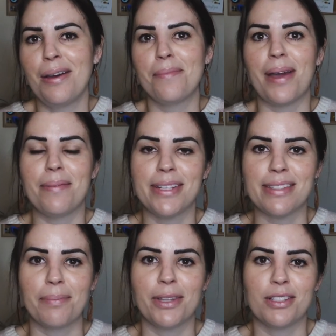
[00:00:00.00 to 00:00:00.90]
maybe
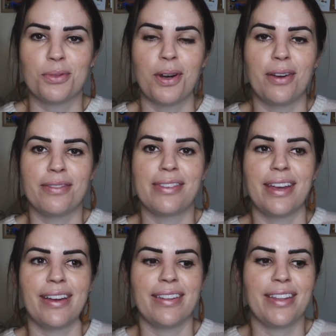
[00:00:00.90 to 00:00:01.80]
some of the swerves
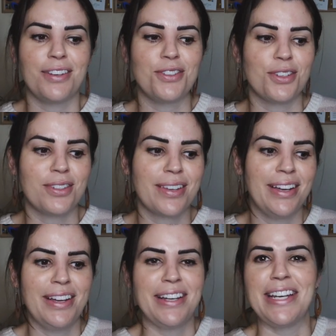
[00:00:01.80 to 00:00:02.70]
uh, that you just
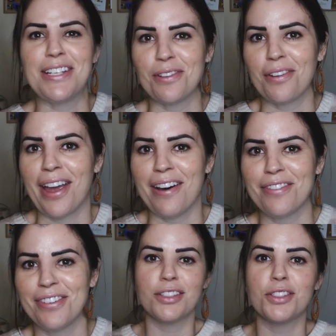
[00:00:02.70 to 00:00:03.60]
need to look out
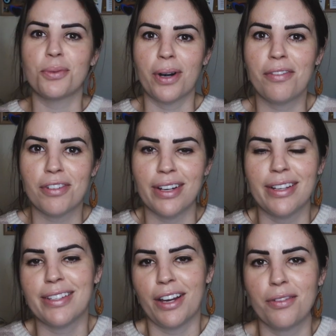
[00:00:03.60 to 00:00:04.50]
for. So whatever it
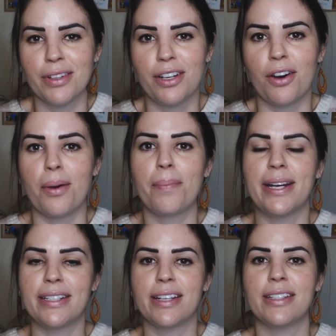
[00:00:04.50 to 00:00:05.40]
is, I don't really know, but
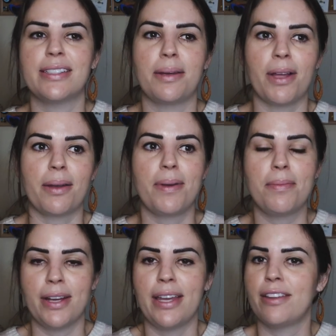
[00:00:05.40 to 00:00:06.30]
it does seem like
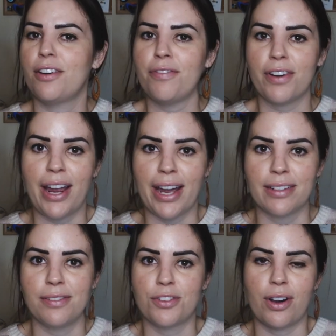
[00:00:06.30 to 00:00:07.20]
people here, they're not very
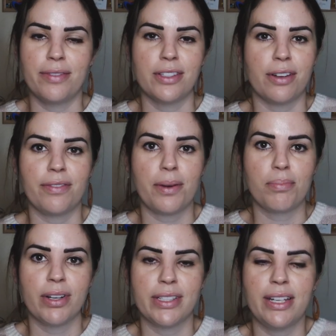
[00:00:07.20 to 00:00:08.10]
active drivers, not very
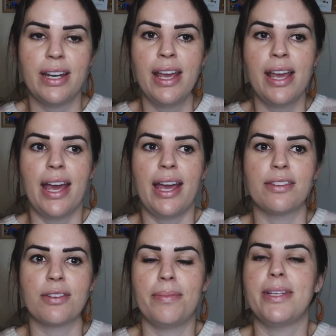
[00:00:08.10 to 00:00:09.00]
present,
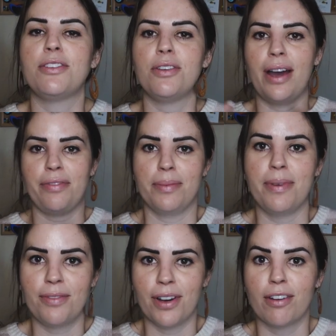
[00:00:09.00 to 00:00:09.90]
and so it means you have to
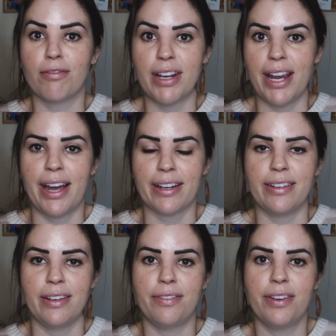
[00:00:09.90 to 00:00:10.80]
be very
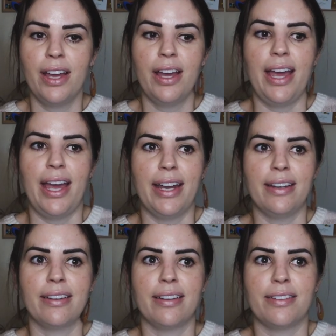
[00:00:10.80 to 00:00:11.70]
reactive,
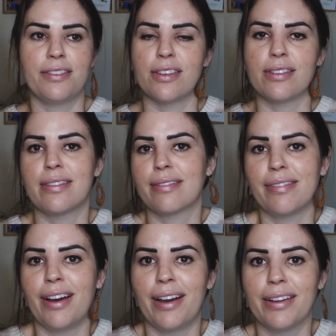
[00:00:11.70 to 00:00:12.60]
and it just
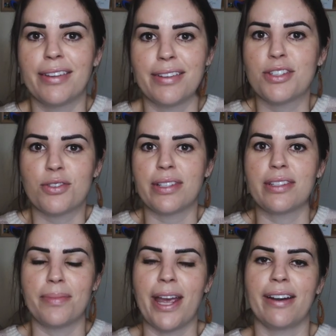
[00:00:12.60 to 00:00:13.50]
uh, it
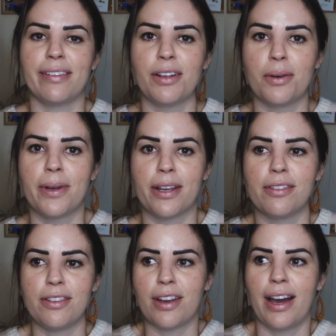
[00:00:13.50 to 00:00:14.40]
stresses me out a little
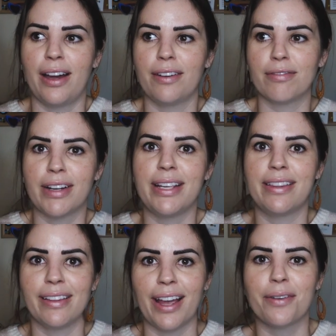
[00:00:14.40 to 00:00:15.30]
because you can't read
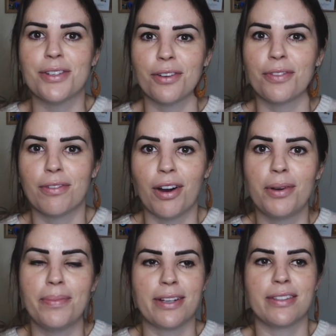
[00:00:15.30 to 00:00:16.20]
the language of the
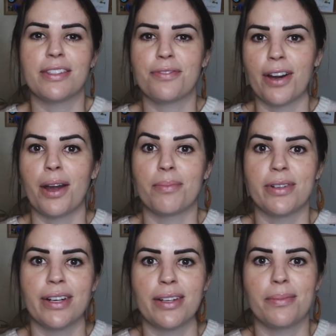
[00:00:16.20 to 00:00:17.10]
road because it's very
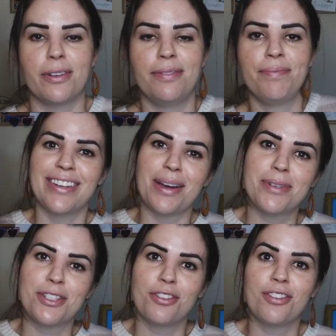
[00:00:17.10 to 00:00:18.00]
unpredictable.
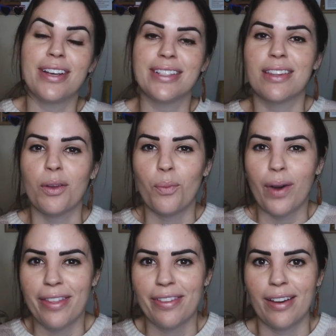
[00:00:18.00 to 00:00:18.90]
Number two is the
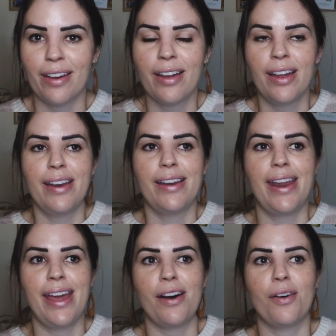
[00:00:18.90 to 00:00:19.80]
weather.
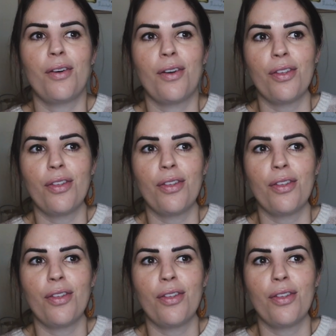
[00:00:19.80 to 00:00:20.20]
Now,